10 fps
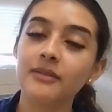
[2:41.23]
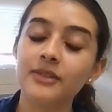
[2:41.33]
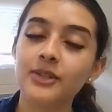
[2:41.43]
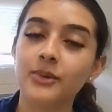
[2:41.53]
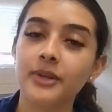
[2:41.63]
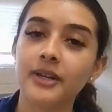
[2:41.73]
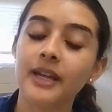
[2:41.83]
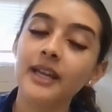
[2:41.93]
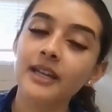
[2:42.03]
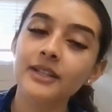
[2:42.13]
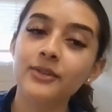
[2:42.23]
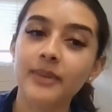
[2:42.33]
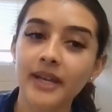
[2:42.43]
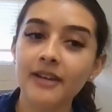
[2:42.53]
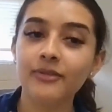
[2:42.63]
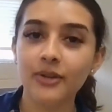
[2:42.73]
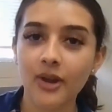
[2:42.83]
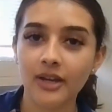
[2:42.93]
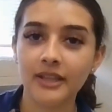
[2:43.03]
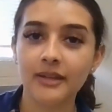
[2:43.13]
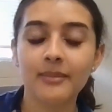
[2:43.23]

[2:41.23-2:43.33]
the school year and you might have forgotten them,